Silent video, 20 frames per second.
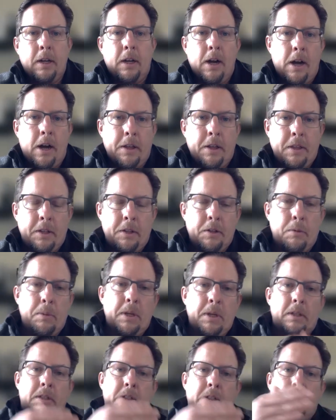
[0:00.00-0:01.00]
And then there'll
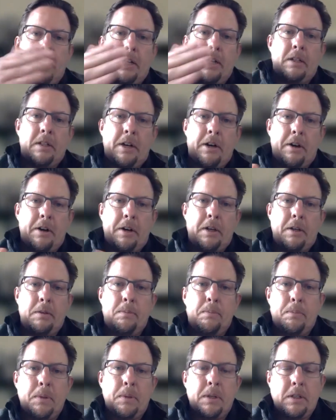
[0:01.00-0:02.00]
be a
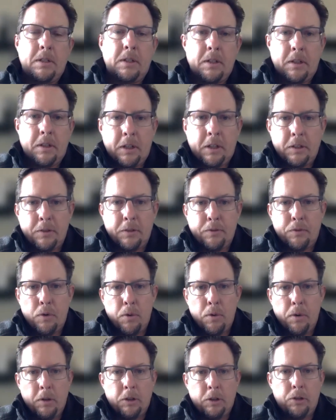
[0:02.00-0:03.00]
secondary piece of this
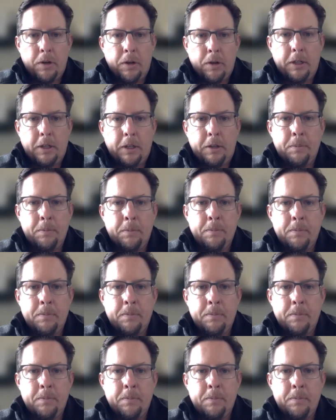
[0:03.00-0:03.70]
for drinking.